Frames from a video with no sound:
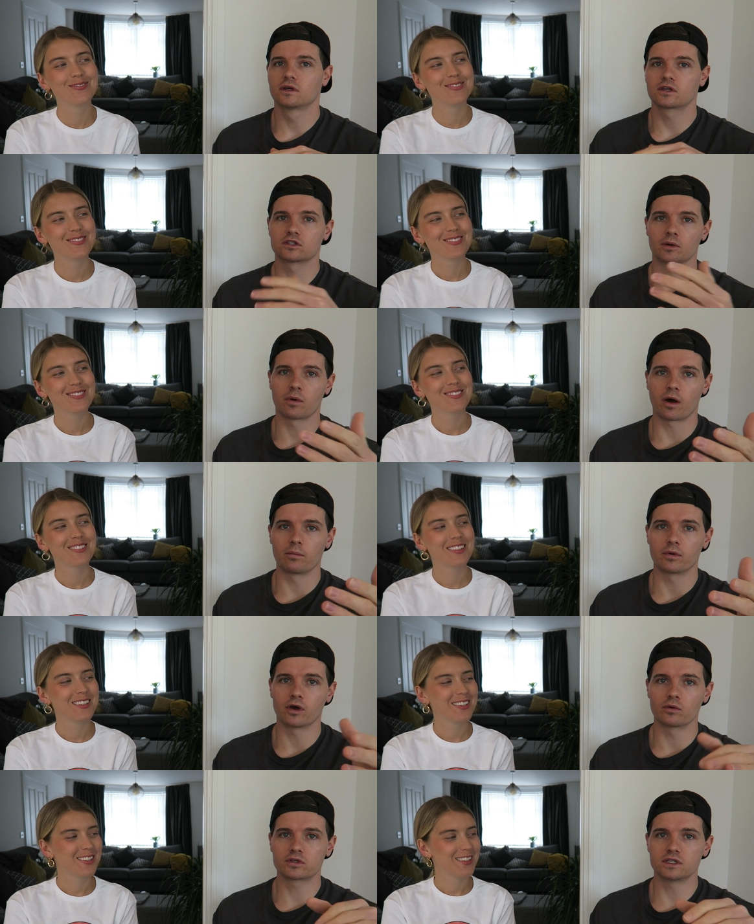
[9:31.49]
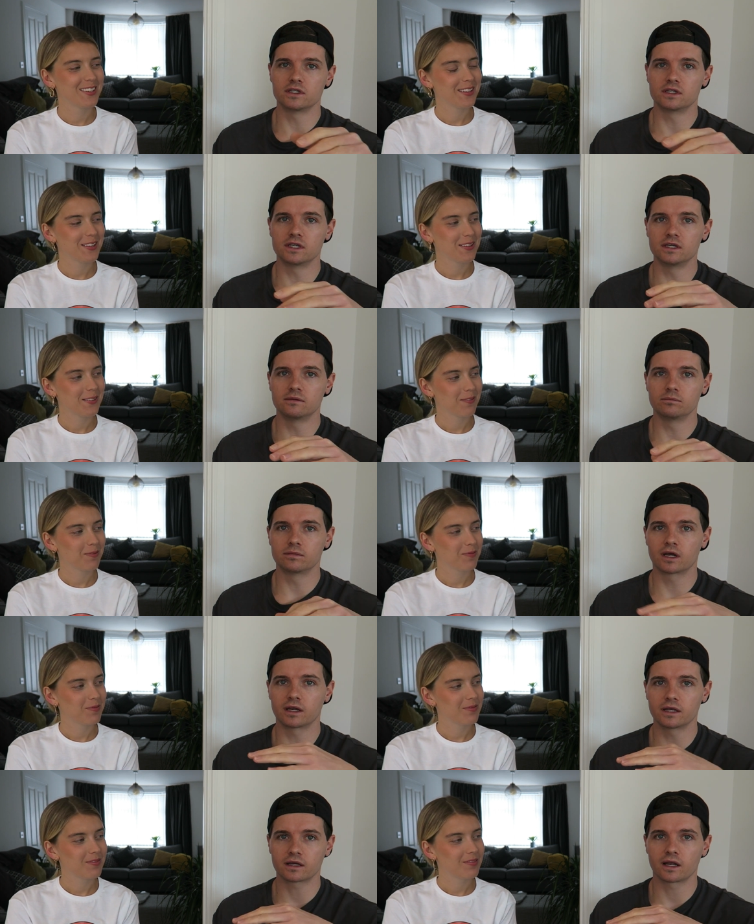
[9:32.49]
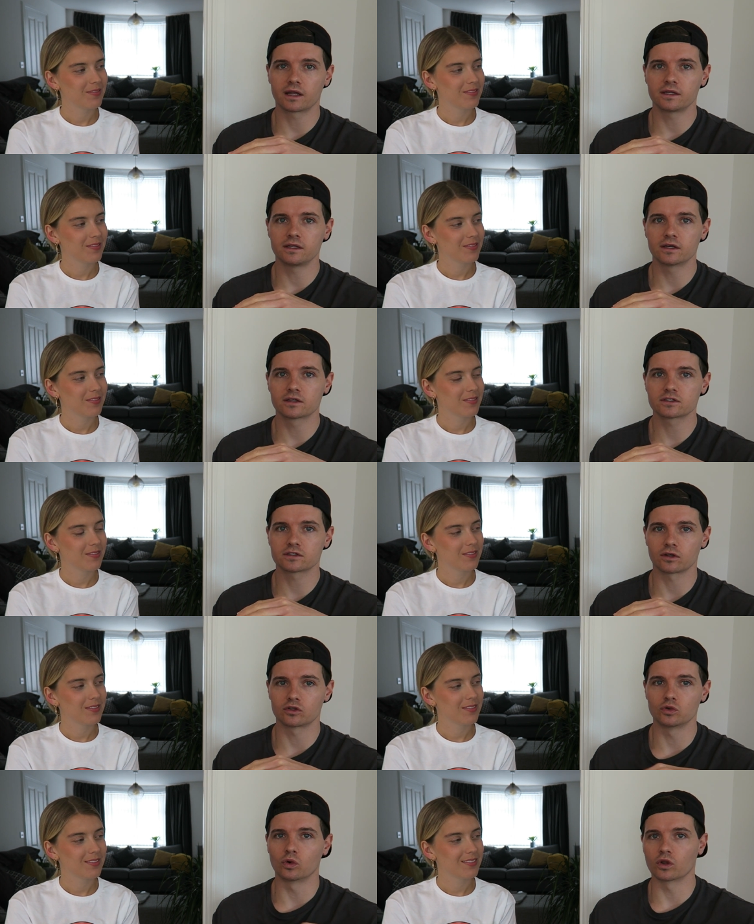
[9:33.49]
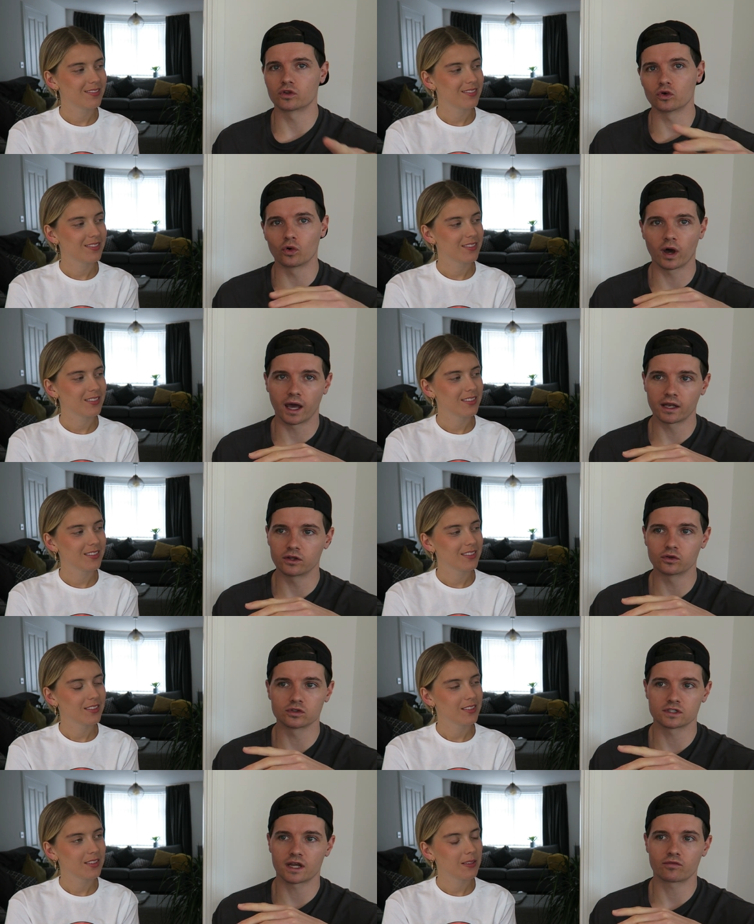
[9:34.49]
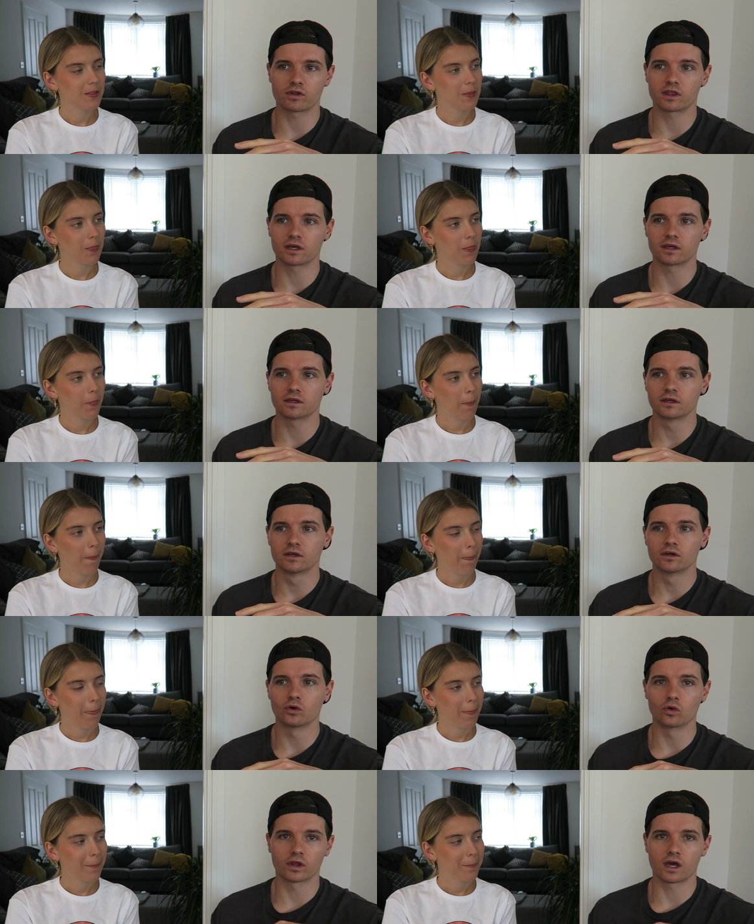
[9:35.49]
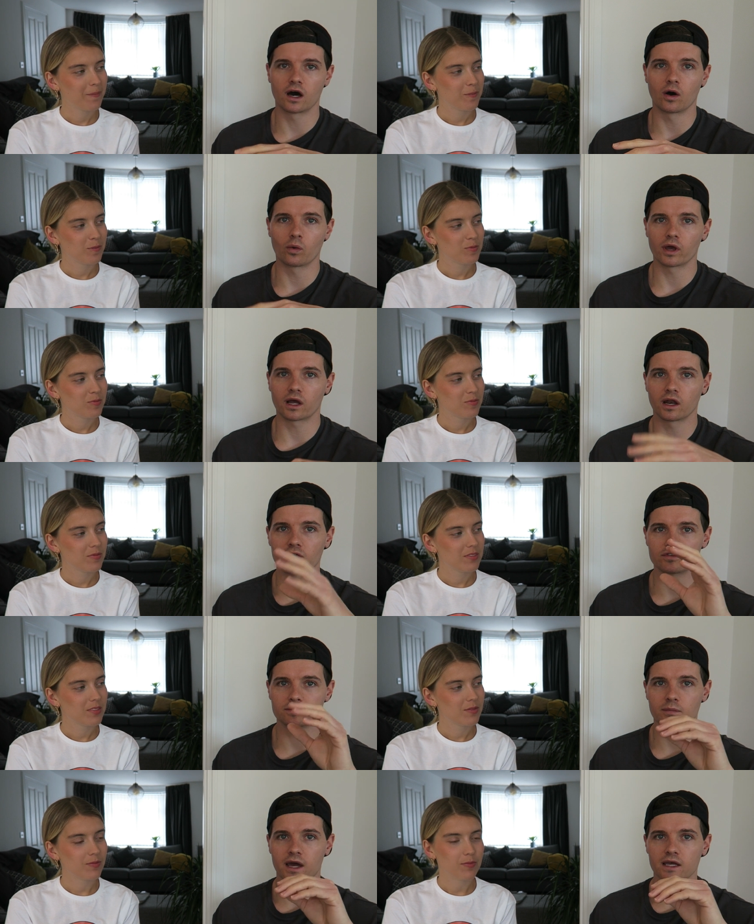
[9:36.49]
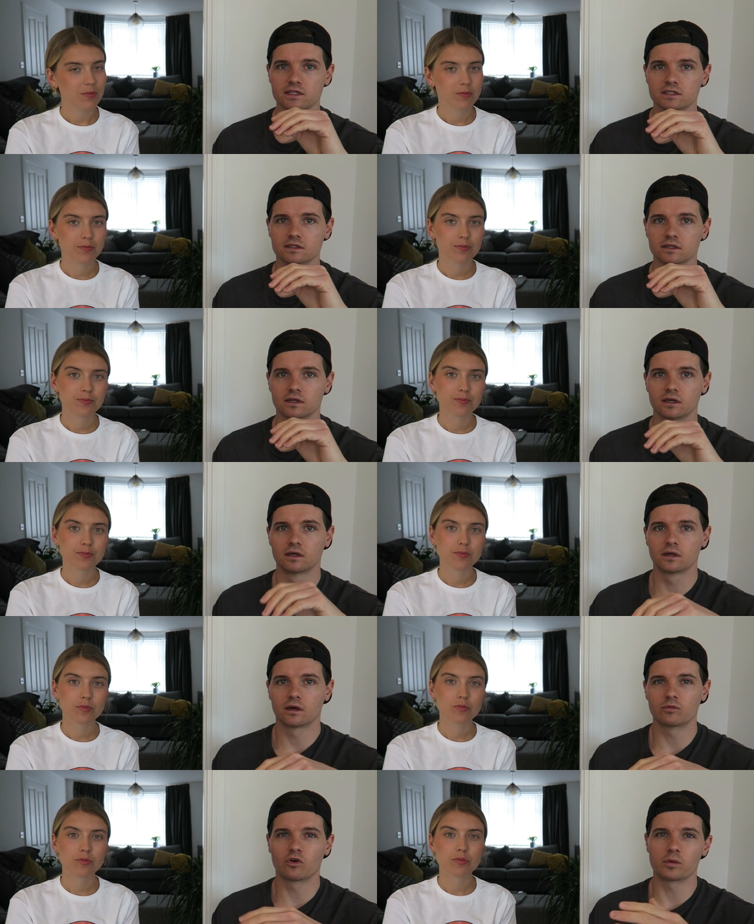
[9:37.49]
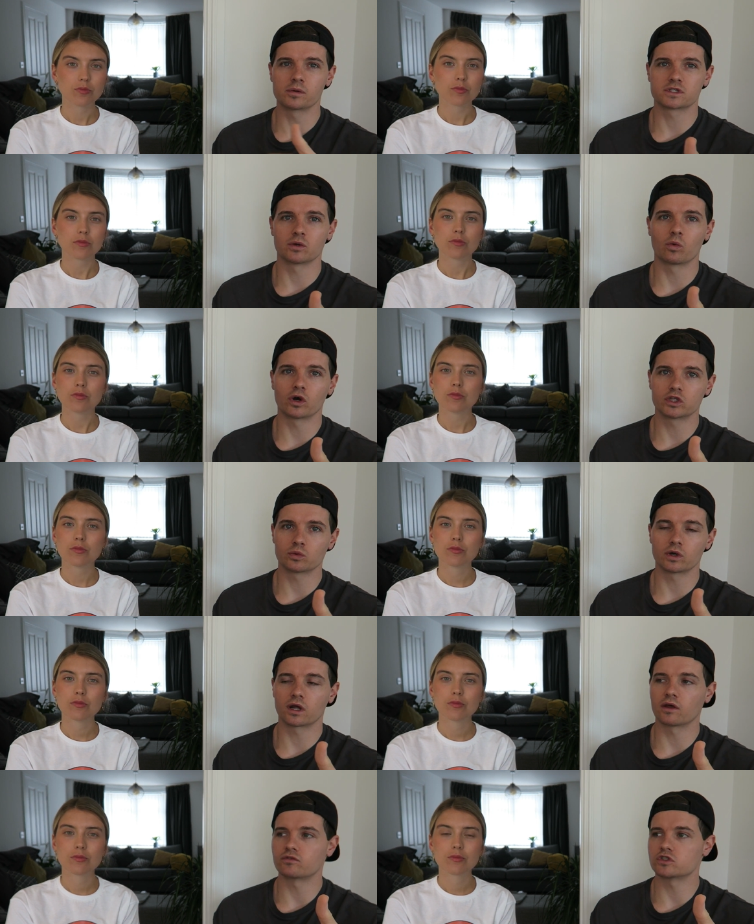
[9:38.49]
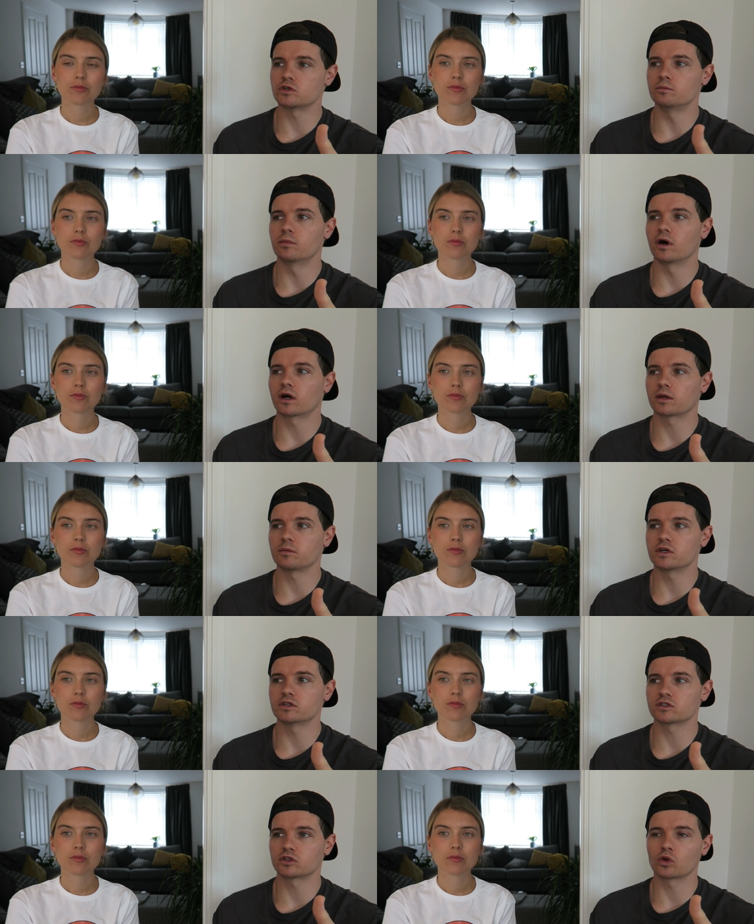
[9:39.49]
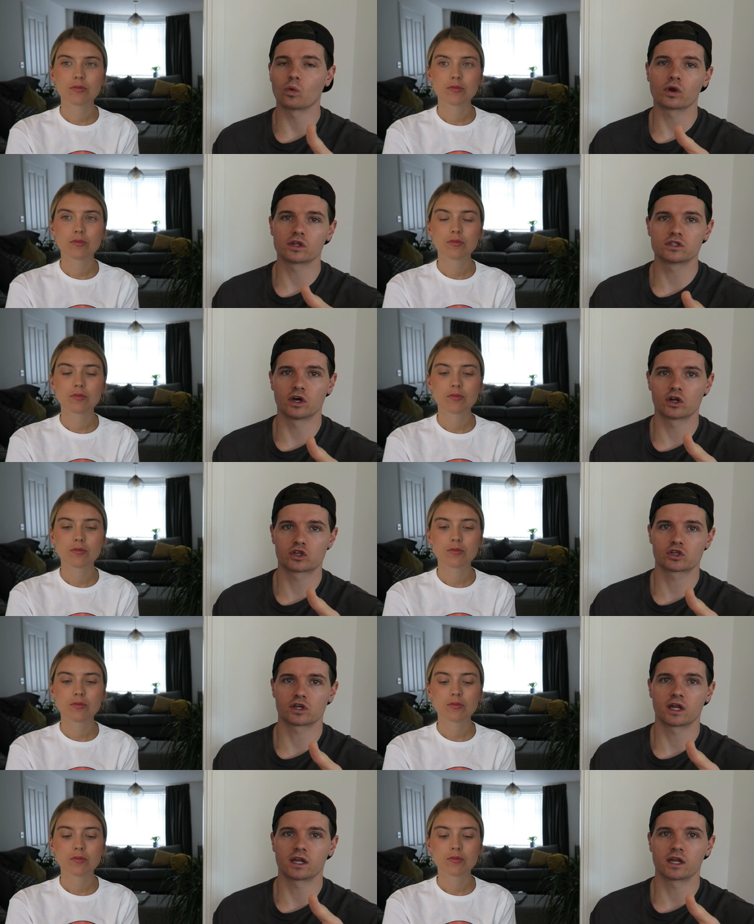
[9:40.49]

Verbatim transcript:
Speaker 1: Because I'm, I'm a bit O C D clear, cleanliness. I do all the door handles and everything, all the car wear, gloves, mask. Before you'll say, why do you wear gloves to the supermarket? Because I don't want to touch